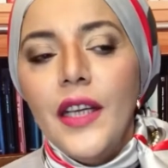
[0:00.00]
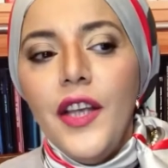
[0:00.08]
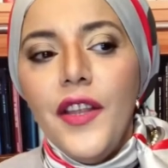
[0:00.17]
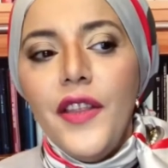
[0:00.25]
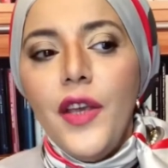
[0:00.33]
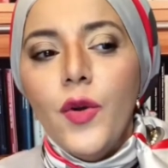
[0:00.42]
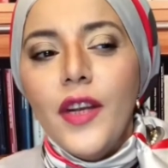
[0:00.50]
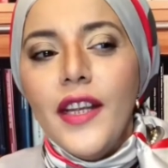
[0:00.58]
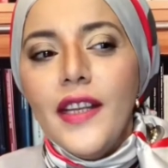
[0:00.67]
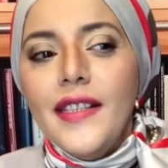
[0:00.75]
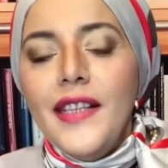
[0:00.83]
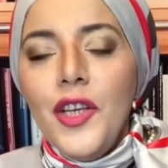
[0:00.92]
the
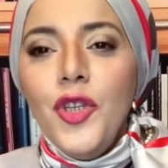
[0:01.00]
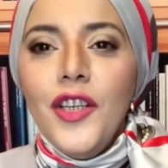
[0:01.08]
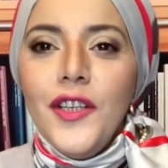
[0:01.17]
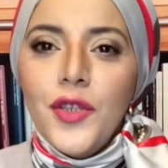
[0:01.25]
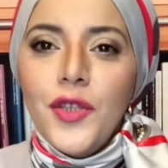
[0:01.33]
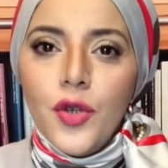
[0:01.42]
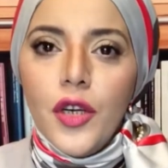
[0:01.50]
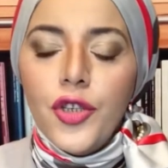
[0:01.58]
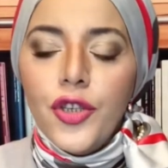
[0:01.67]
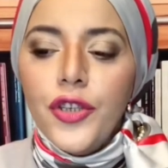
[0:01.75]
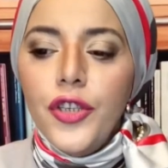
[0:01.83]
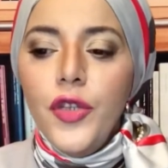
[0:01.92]
organizational
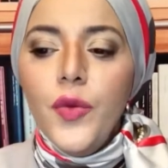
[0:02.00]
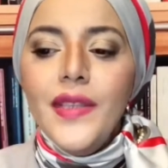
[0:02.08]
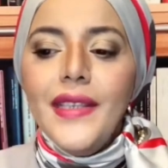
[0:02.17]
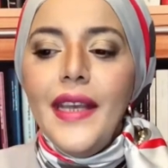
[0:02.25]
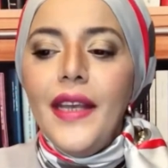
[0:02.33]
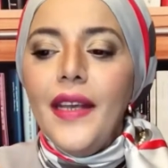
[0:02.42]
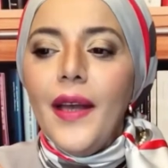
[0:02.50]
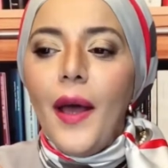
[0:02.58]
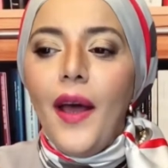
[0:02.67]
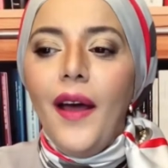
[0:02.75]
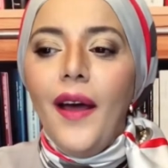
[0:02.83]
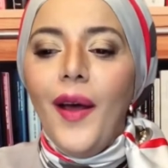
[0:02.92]
structure using
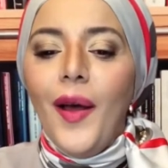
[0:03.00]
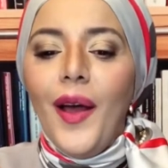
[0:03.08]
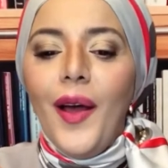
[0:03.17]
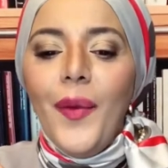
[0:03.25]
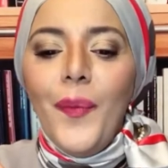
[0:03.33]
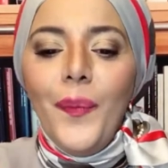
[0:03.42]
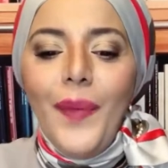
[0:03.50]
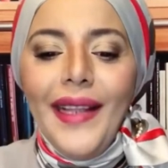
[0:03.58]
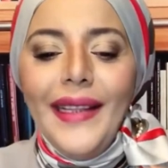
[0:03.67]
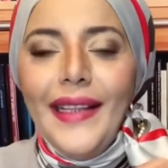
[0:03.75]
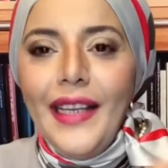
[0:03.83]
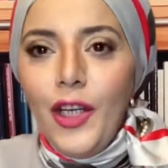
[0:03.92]

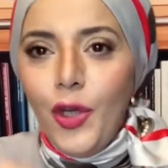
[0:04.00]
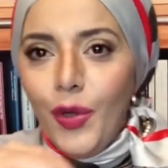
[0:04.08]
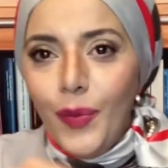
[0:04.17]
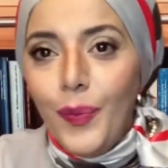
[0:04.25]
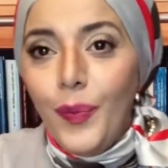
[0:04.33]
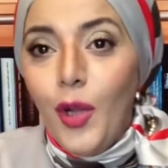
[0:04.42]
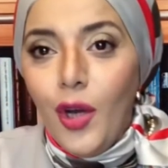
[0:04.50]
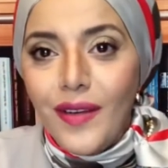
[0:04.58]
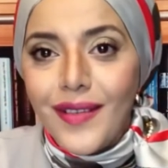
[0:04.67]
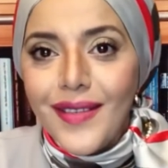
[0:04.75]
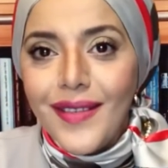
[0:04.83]
building blocks.